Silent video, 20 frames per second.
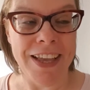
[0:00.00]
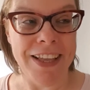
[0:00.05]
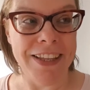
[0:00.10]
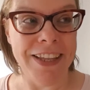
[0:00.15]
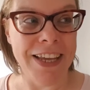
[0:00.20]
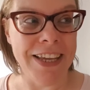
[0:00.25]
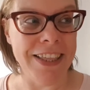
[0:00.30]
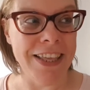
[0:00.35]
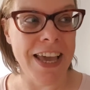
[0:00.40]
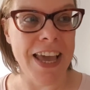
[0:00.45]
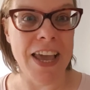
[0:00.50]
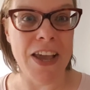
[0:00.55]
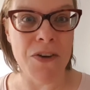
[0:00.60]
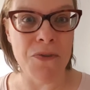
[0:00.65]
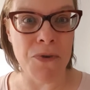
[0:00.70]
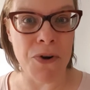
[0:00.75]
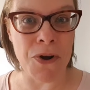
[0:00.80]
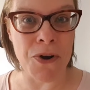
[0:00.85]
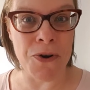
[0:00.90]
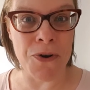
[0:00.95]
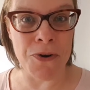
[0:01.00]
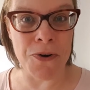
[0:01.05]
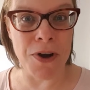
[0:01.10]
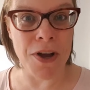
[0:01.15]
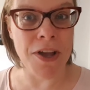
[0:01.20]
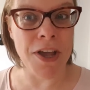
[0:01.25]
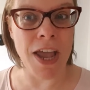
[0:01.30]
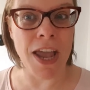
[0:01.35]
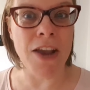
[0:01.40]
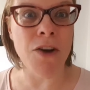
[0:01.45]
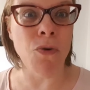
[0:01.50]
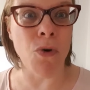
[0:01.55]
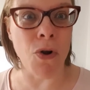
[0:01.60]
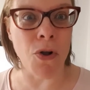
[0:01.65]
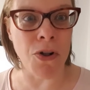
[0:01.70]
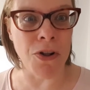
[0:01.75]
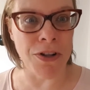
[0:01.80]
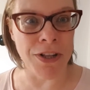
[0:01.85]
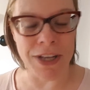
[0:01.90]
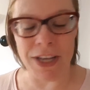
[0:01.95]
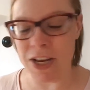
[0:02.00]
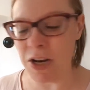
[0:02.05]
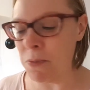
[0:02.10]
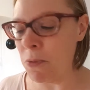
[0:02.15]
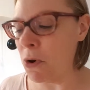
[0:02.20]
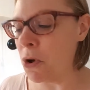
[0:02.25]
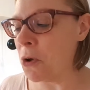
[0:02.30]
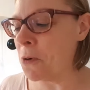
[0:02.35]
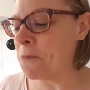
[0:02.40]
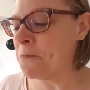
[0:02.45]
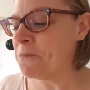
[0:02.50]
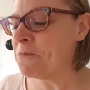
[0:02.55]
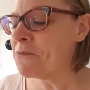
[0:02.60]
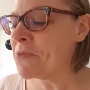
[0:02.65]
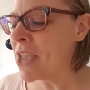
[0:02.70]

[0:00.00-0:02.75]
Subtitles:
like the egg roll in a bowl.